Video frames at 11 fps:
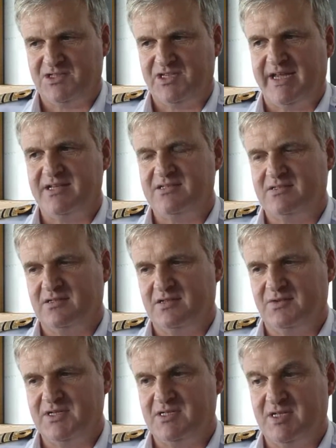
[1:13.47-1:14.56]
changed
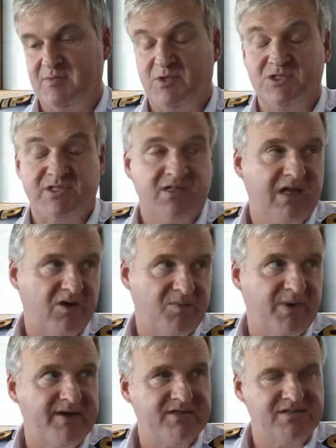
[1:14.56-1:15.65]
recently. But still, our
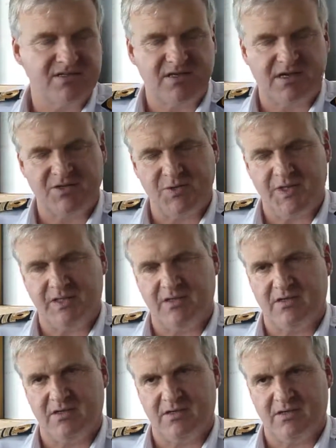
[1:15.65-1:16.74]
apprentices are doing
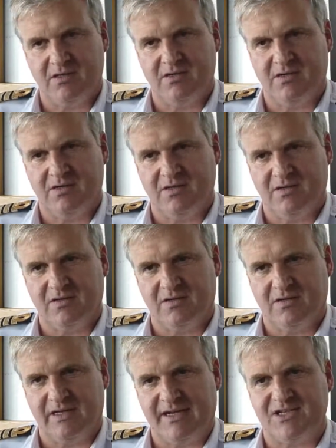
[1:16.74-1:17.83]

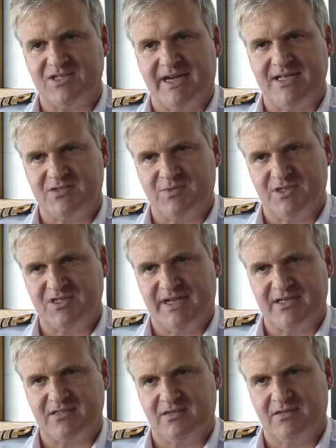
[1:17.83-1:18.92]
getting sights with the
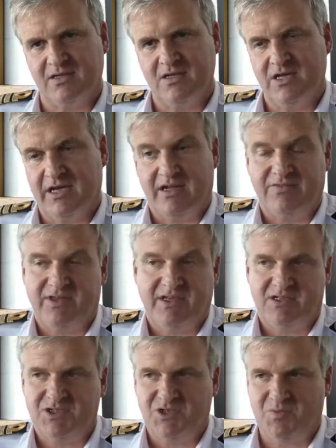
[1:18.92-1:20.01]
sextant, and I
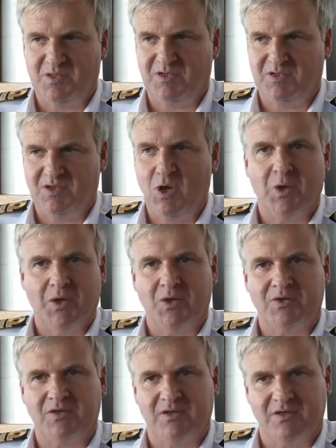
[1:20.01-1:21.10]
think it should be going
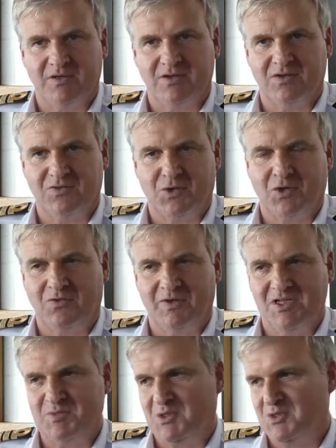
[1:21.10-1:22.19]
on for
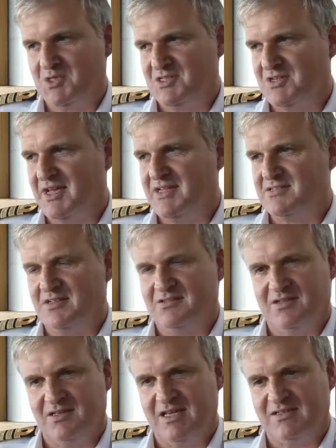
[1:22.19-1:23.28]
always, because it's nice that
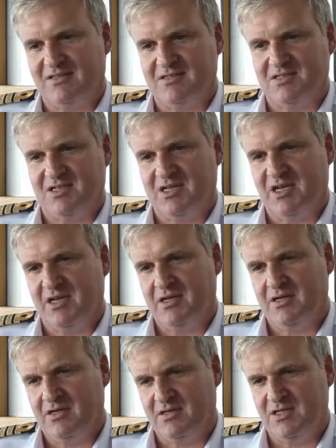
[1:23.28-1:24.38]
they get this
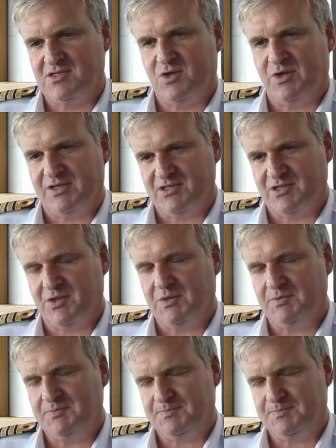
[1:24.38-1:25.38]
this knowledge. You know.